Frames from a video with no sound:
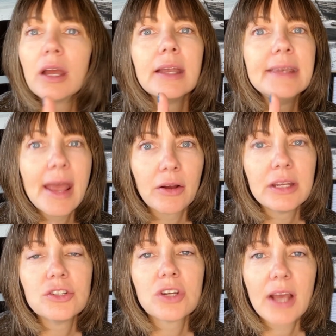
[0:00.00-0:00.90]
Now I
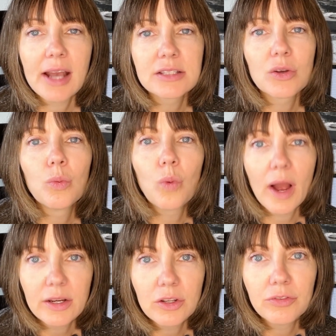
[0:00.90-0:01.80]
need you to ask,
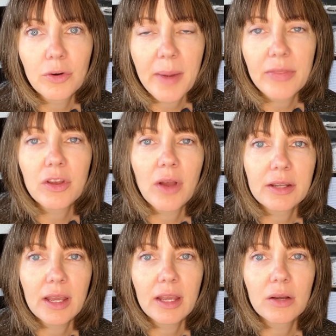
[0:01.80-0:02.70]
why do you feel bad that you had
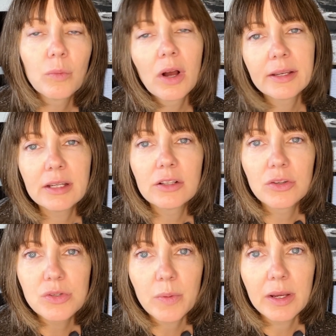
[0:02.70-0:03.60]
cake? Well, I need to
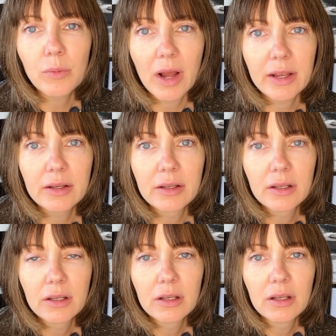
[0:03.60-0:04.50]
lose weight. Why?
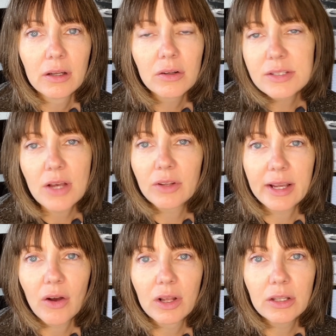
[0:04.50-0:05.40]
Because I don't like
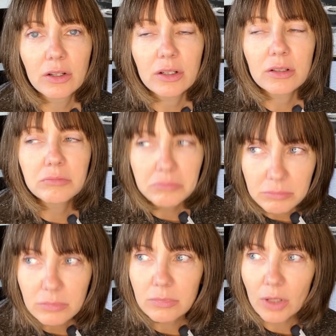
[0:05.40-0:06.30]
how I look.
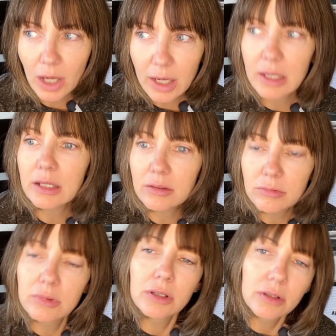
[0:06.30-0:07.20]
Okay.
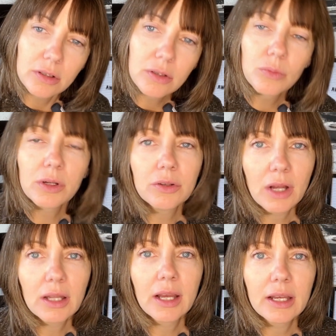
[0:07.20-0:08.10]
What do you
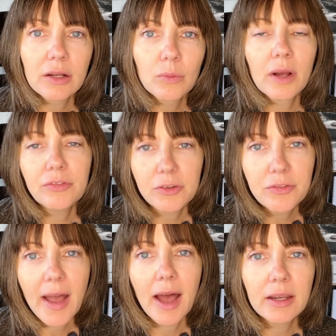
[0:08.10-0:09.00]
not like? Well, I feel
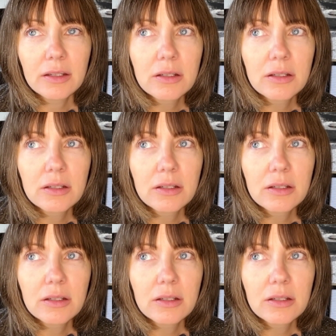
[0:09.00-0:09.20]
fat.